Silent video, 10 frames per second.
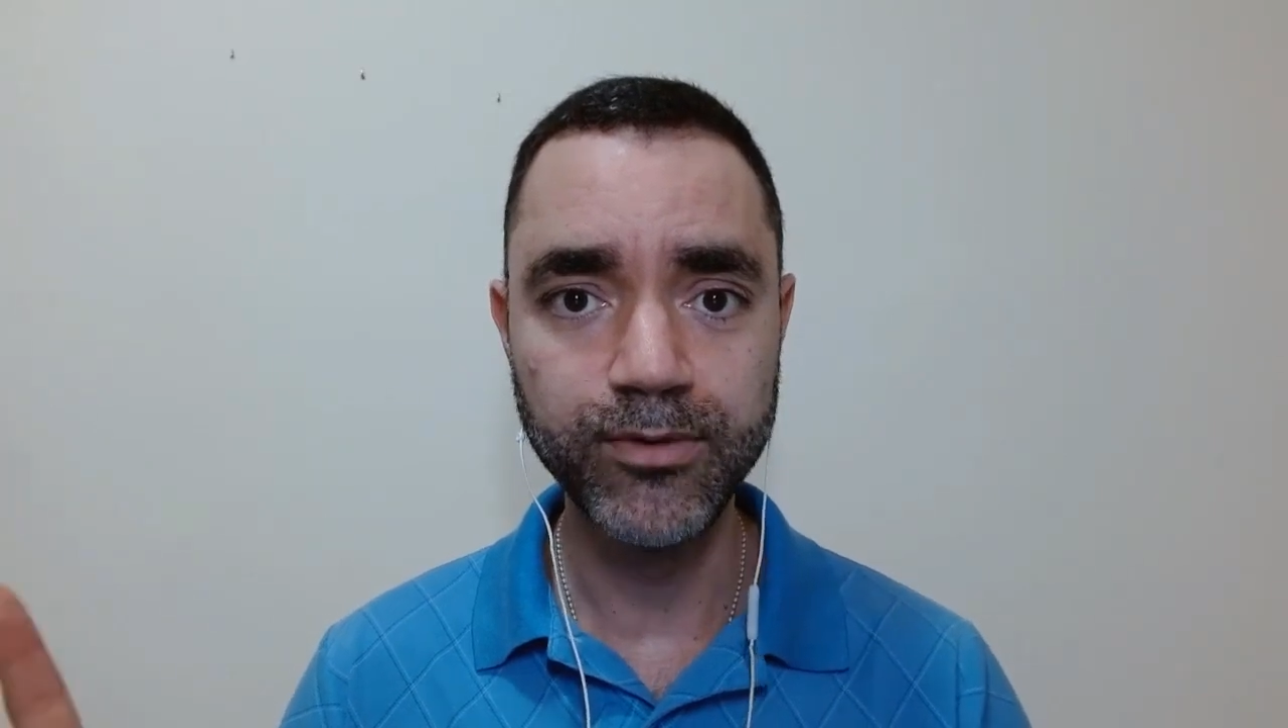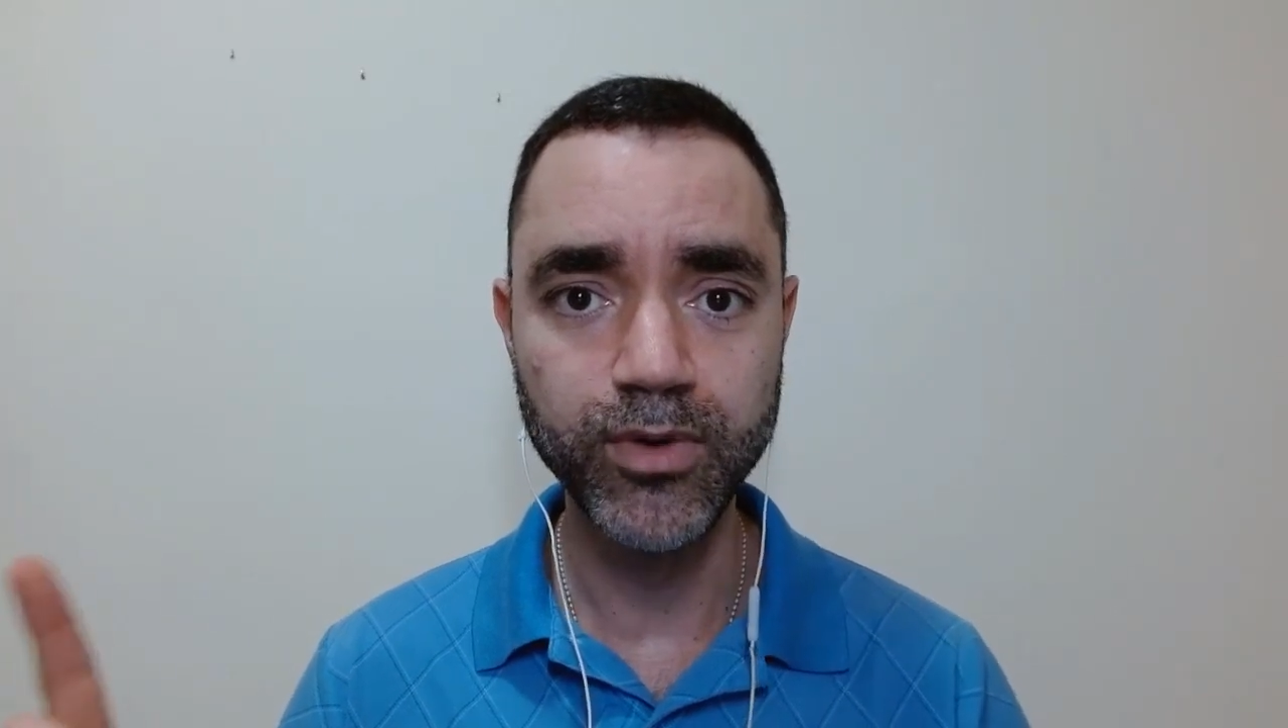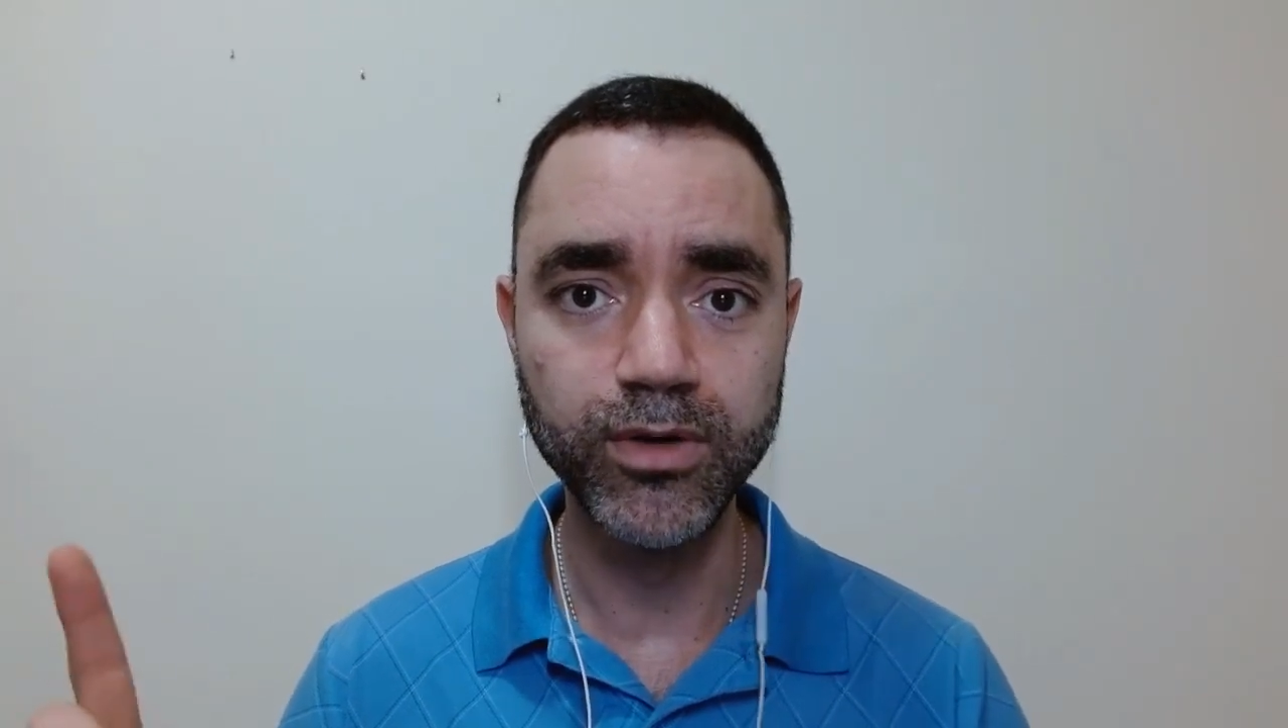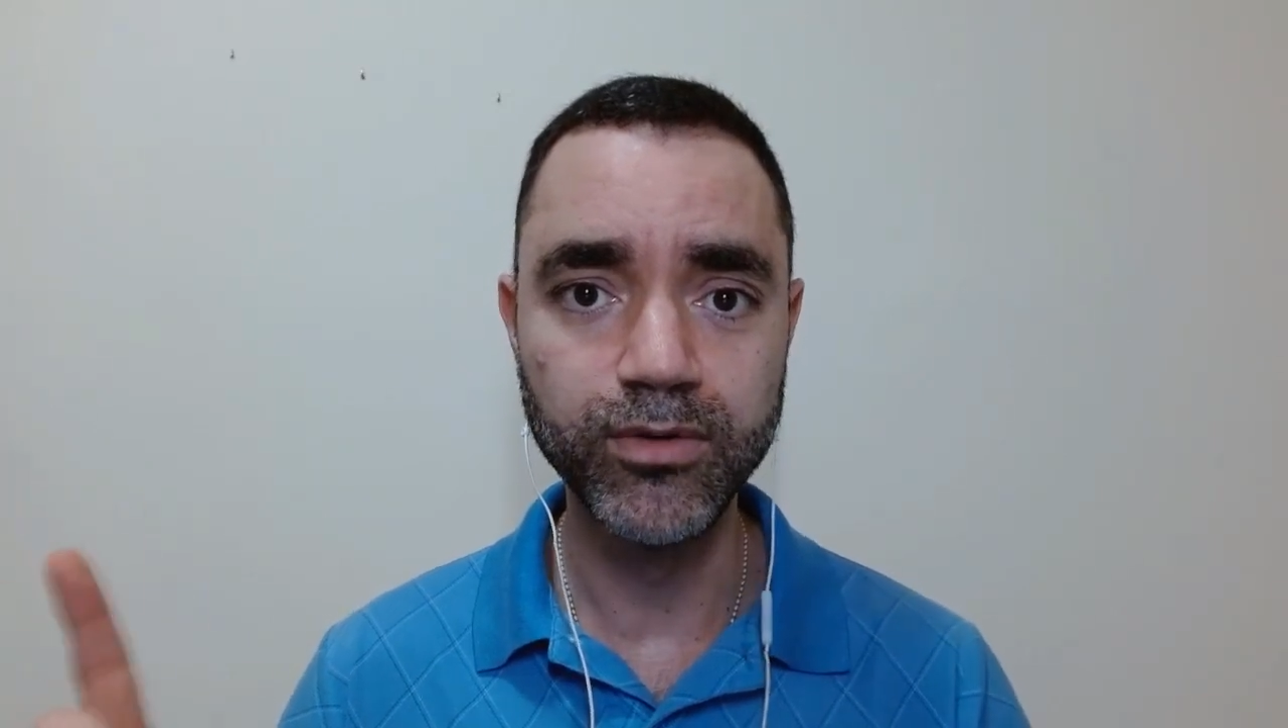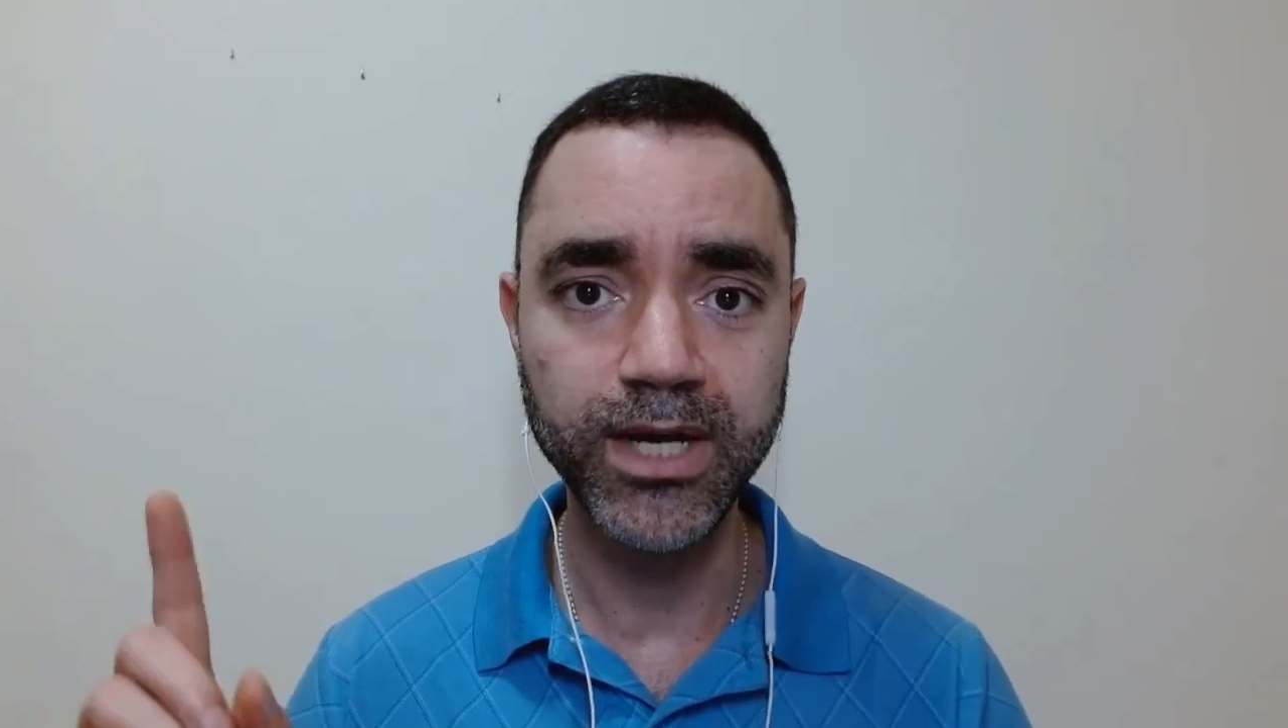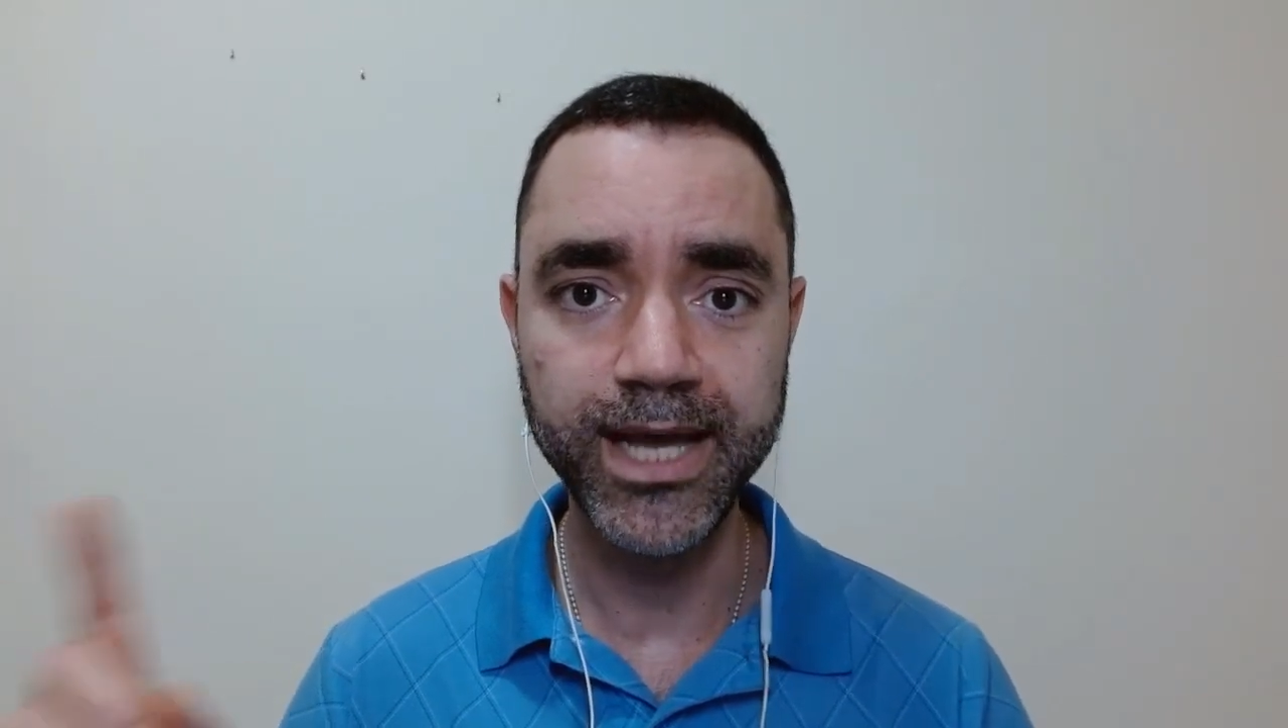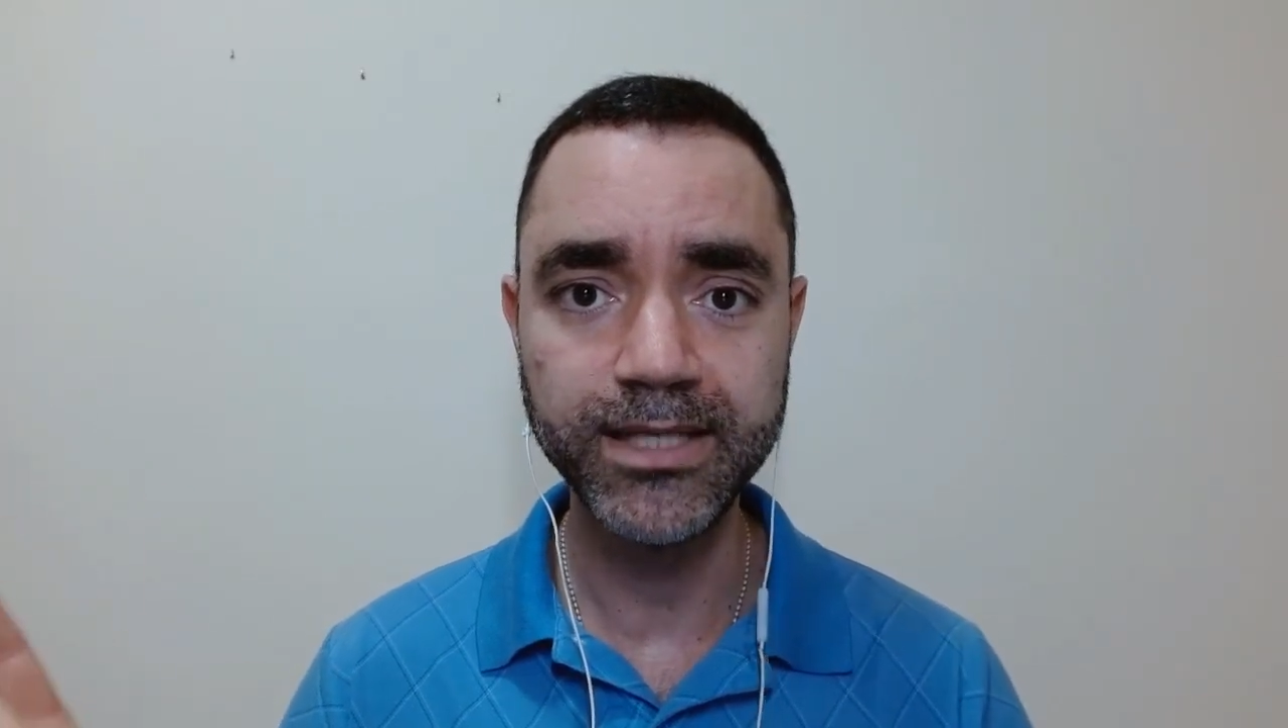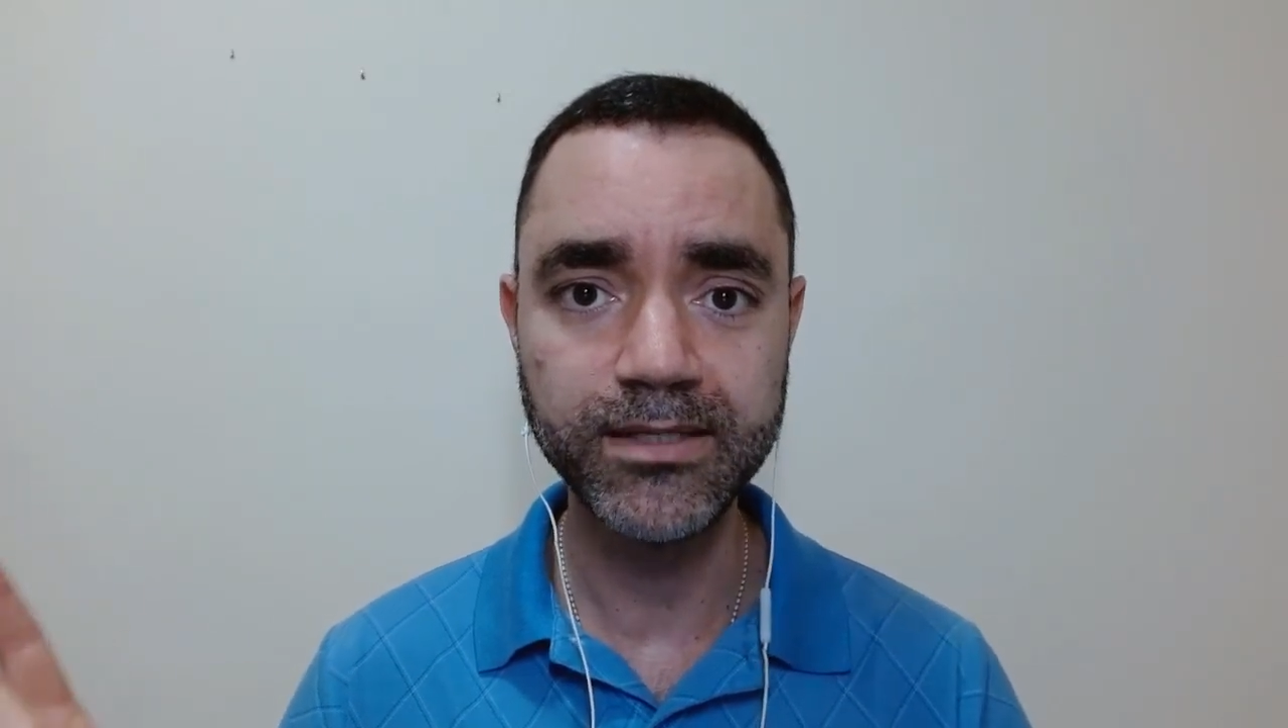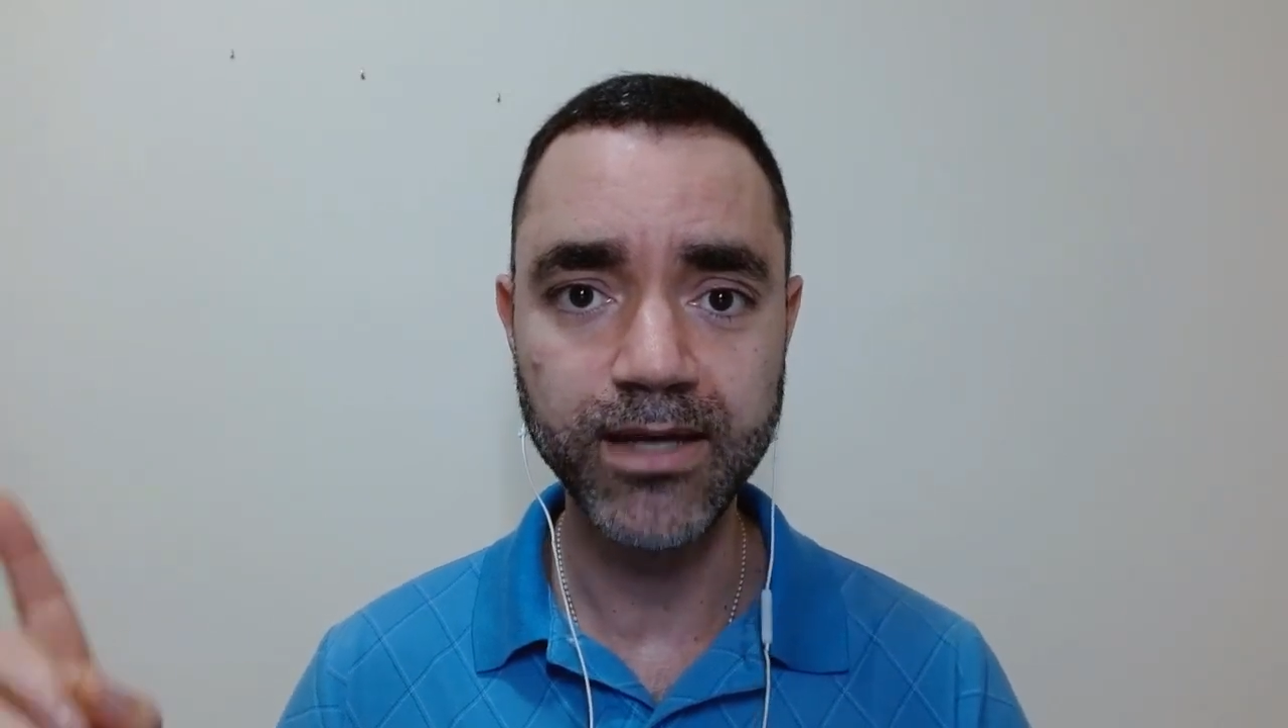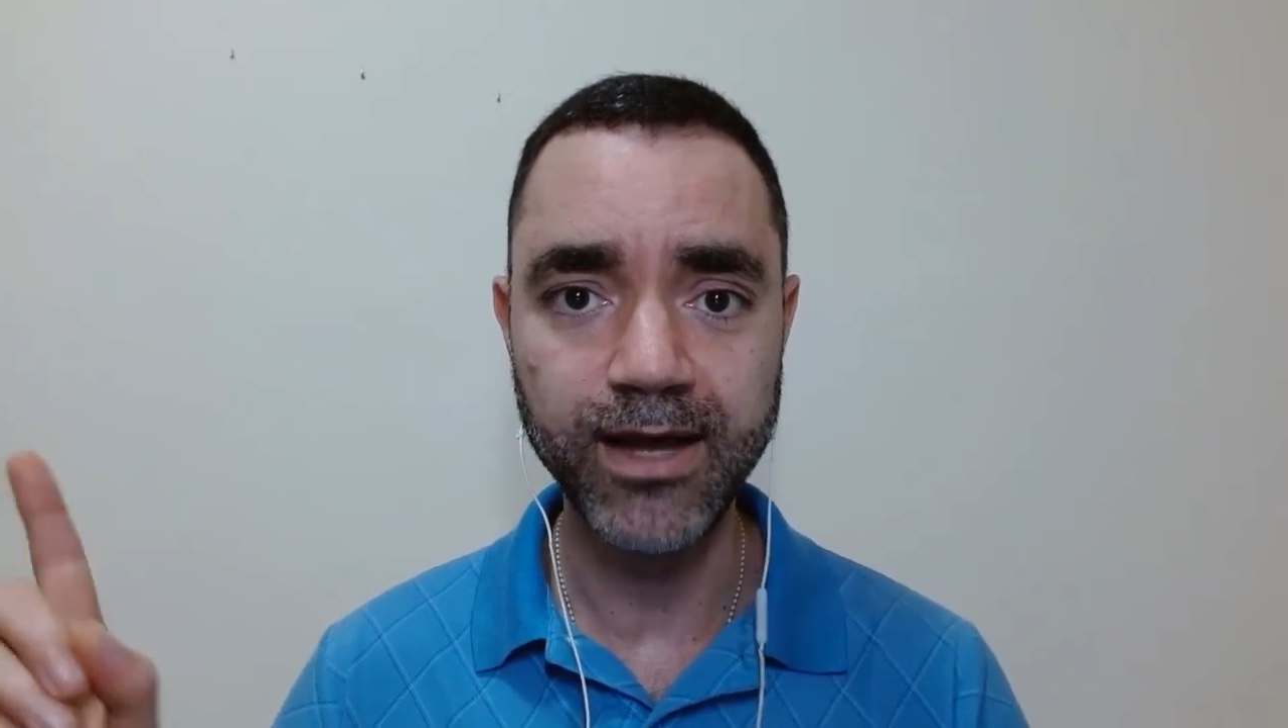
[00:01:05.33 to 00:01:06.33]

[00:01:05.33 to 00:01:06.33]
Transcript: will let